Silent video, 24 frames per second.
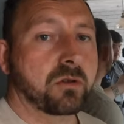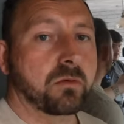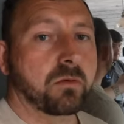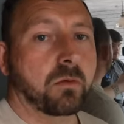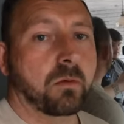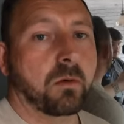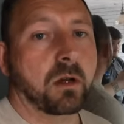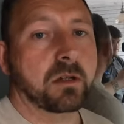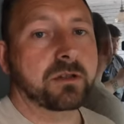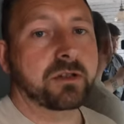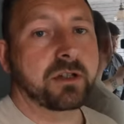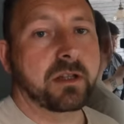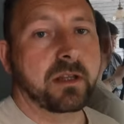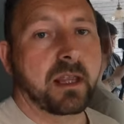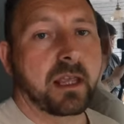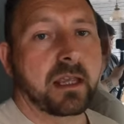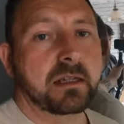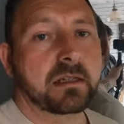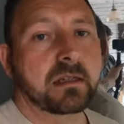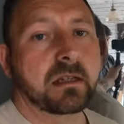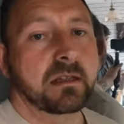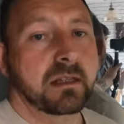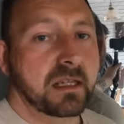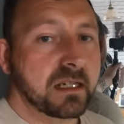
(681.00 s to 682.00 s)
who are watching
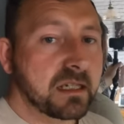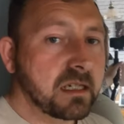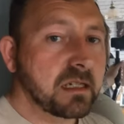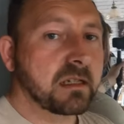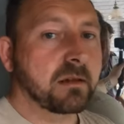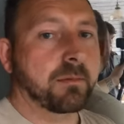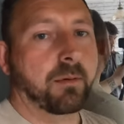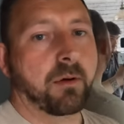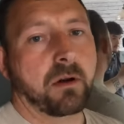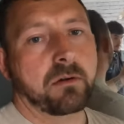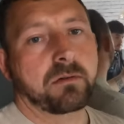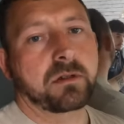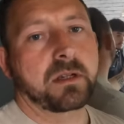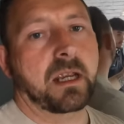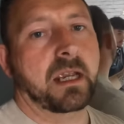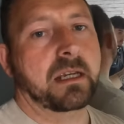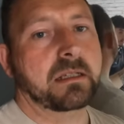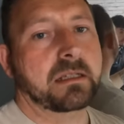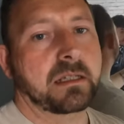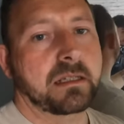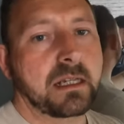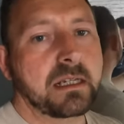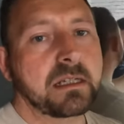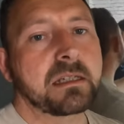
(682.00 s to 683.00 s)
this, this is the
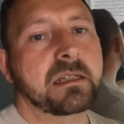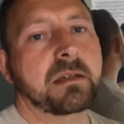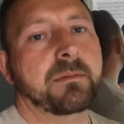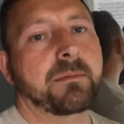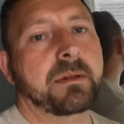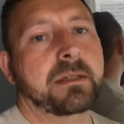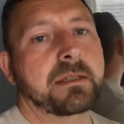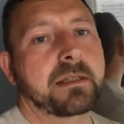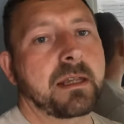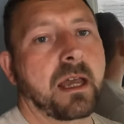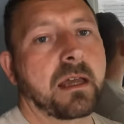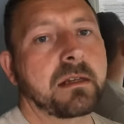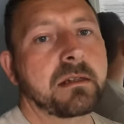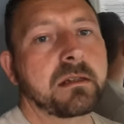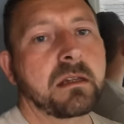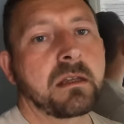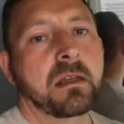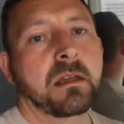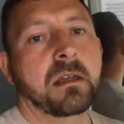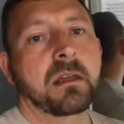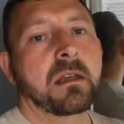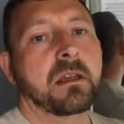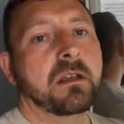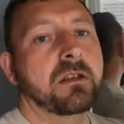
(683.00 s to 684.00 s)
process that needs to be done.
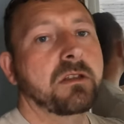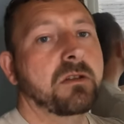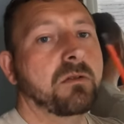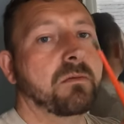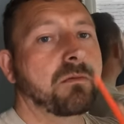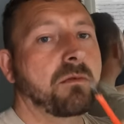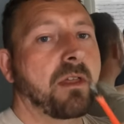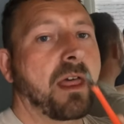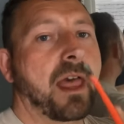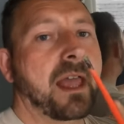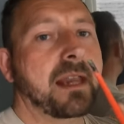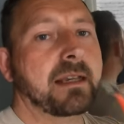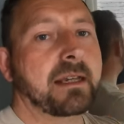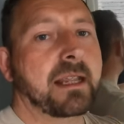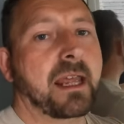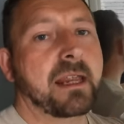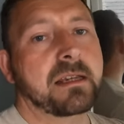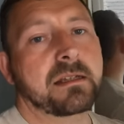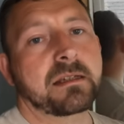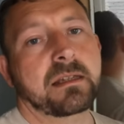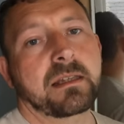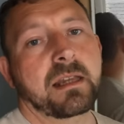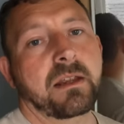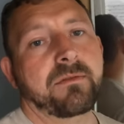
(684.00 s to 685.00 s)
You then get
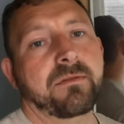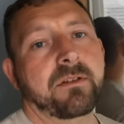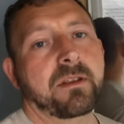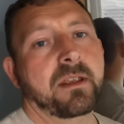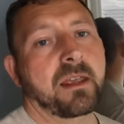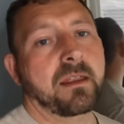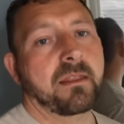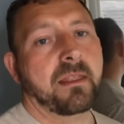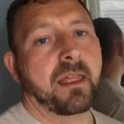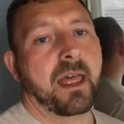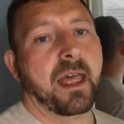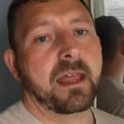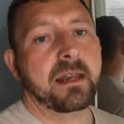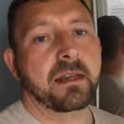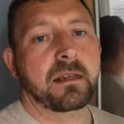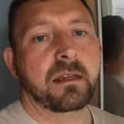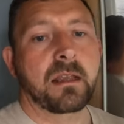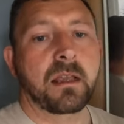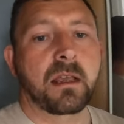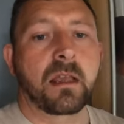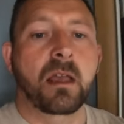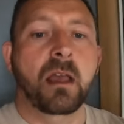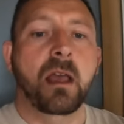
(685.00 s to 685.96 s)
a certificate then.